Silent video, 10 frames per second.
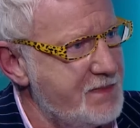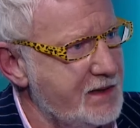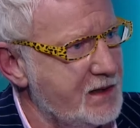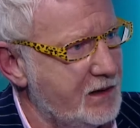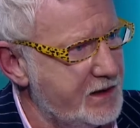
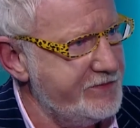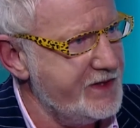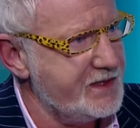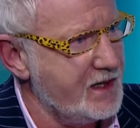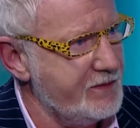spent a lot of
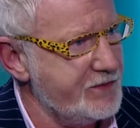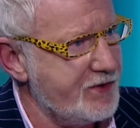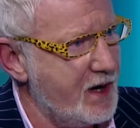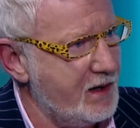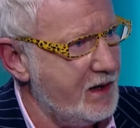his time
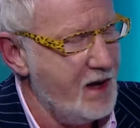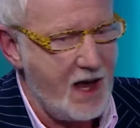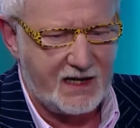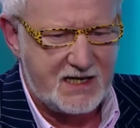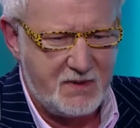drunk.
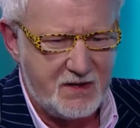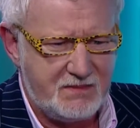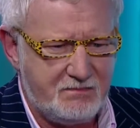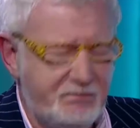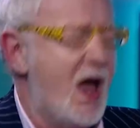And I
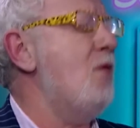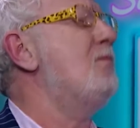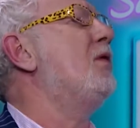suppose, no,